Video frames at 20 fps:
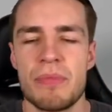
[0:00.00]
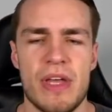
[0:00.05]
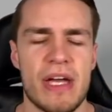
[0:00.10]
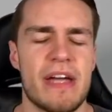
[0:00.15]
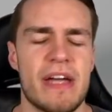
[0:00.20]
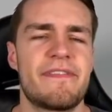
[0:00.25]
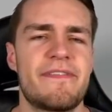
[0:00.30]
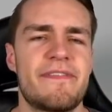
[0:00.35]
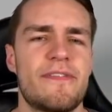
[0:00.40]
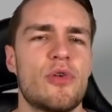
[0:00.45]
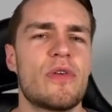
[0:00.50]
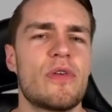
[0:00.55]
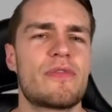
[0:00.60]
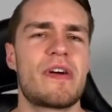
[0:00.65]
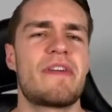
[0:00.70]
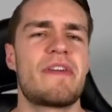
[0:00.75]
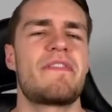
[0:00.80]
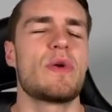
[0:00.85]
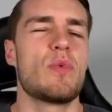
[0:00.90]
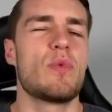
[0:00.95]
Therefore,
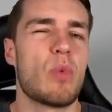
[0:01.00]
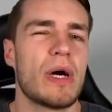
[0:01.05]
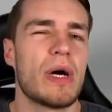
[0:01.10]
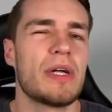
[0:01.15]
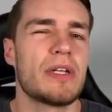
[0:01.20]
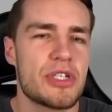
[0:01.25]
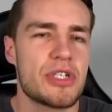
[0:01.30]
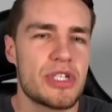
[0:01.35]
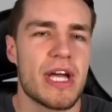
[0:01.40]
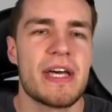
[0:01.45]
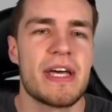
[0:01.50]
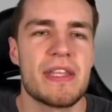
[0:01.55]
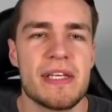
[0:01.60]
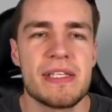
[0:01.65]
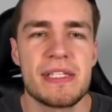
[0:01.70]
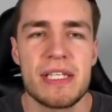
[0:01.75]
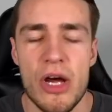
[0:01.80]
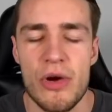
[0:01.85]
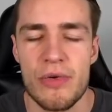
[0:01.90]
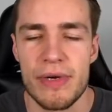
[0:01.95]
for every one share that
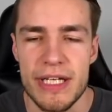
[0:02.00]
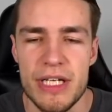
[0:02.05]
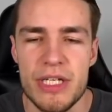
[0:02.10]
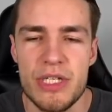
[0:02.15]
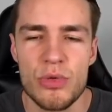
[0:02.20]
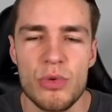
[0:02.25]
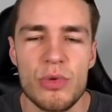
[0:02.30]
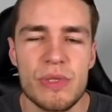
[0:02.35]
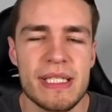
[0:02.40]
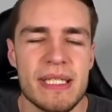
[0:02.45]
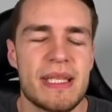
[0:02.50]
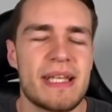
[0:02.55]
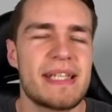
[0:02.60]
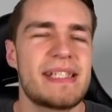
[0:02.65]
is currently shorted,